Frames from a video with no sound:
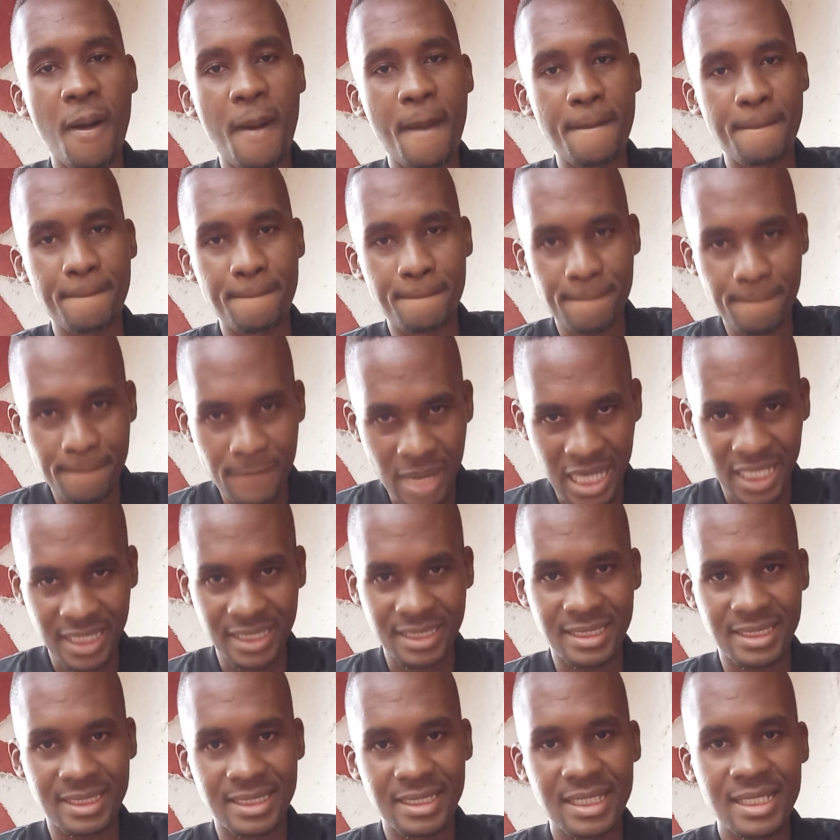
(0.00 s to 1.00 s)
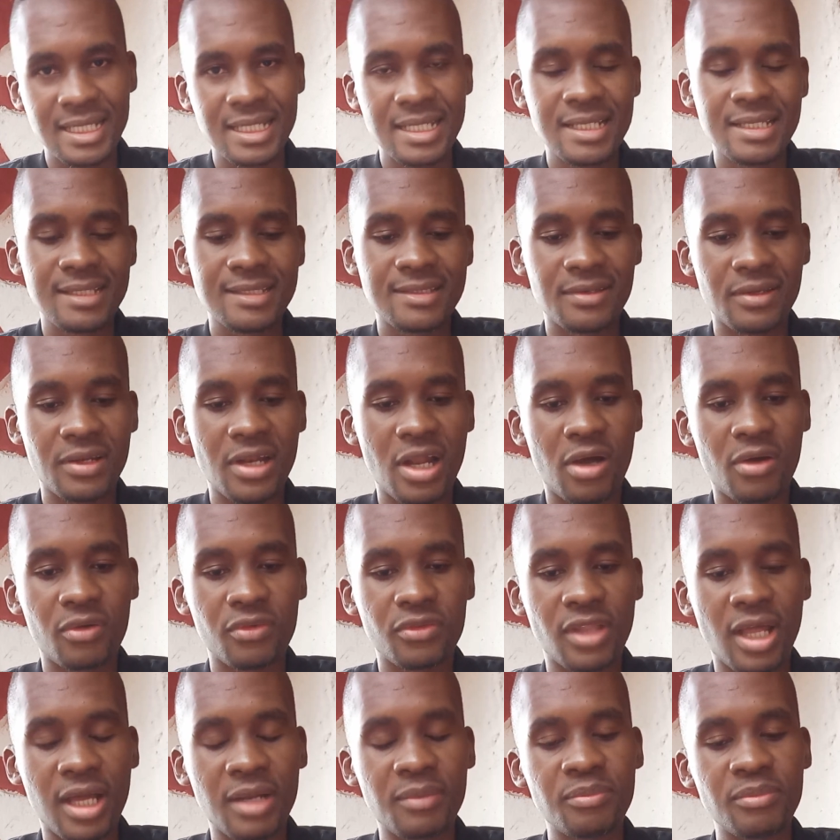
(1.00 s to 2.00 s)
marks. So now
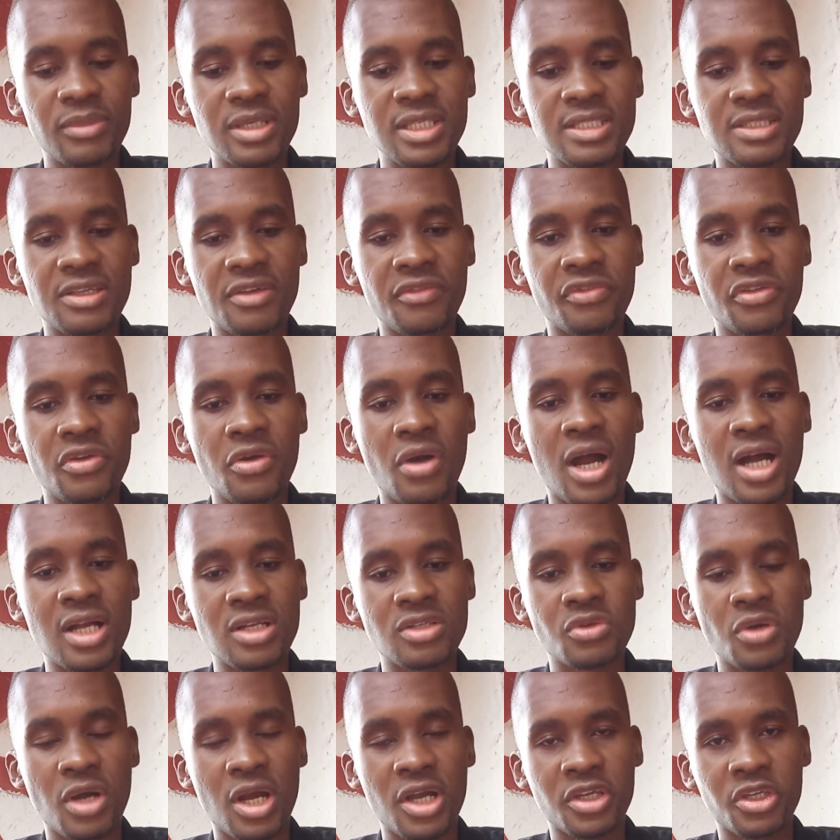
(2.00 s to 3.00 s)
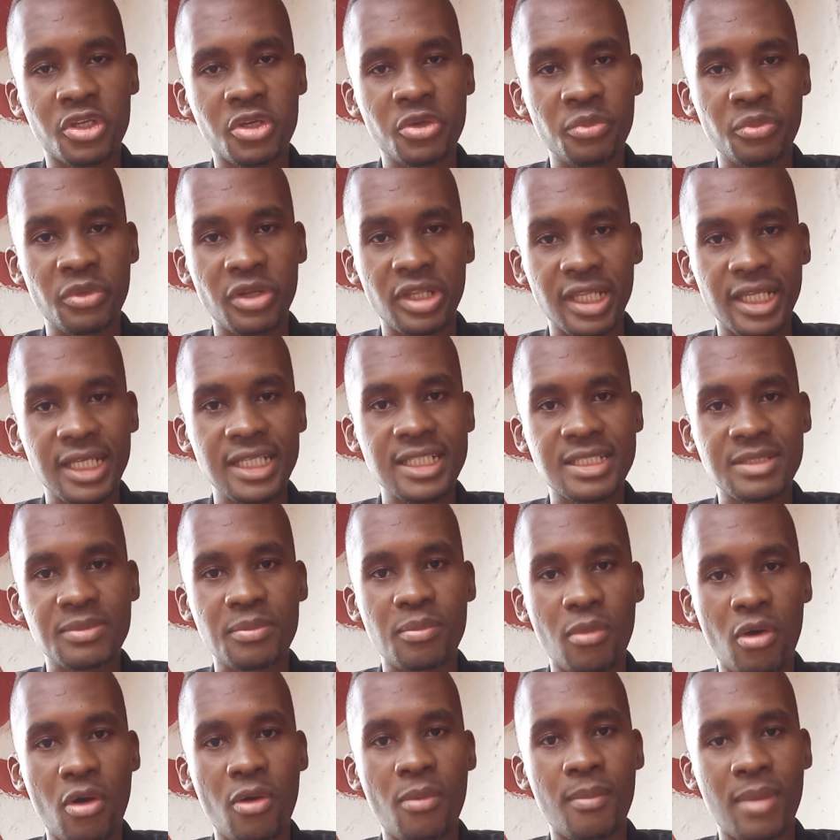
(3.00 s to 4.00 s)
that means if you are to accumulate
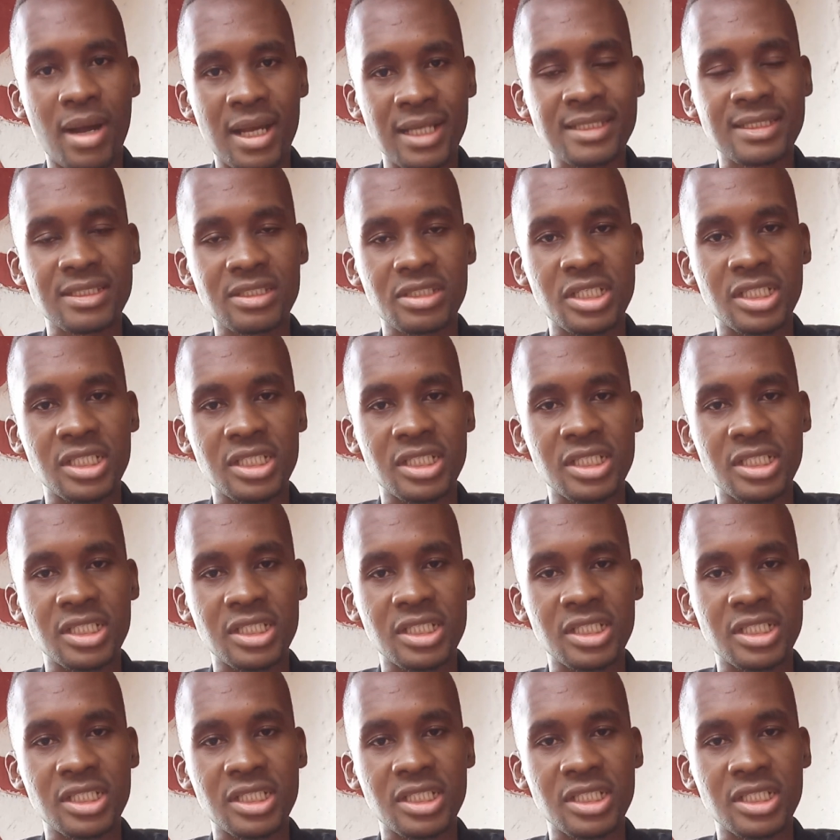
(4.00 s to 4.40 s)
more marks,